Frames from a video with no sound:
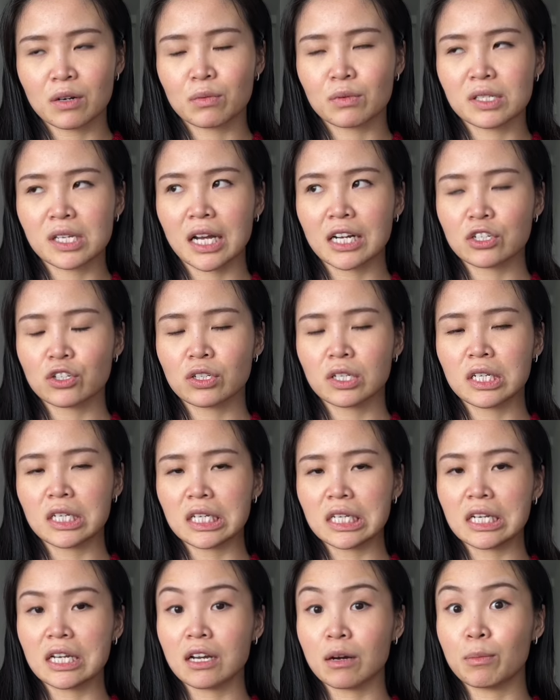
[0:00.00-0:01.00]
was actually
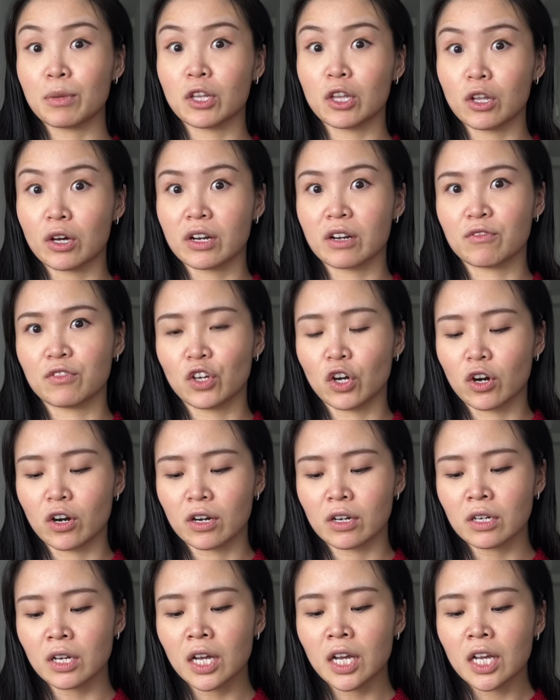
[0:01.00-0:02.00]
eating up a lot of
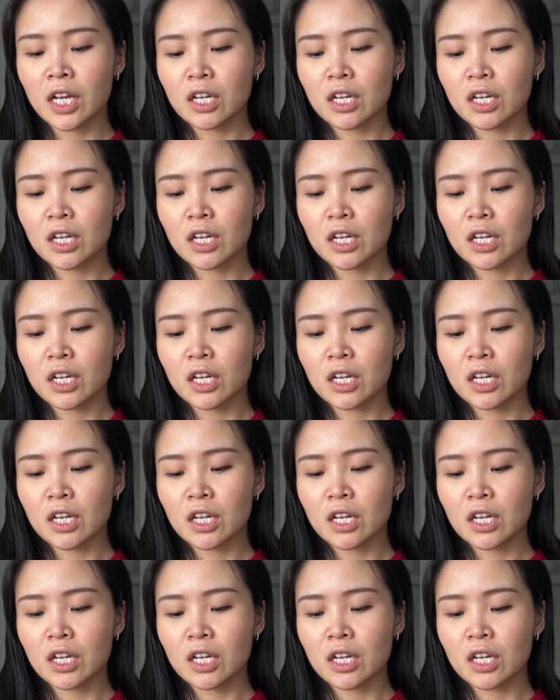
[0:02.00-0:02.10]
yarn.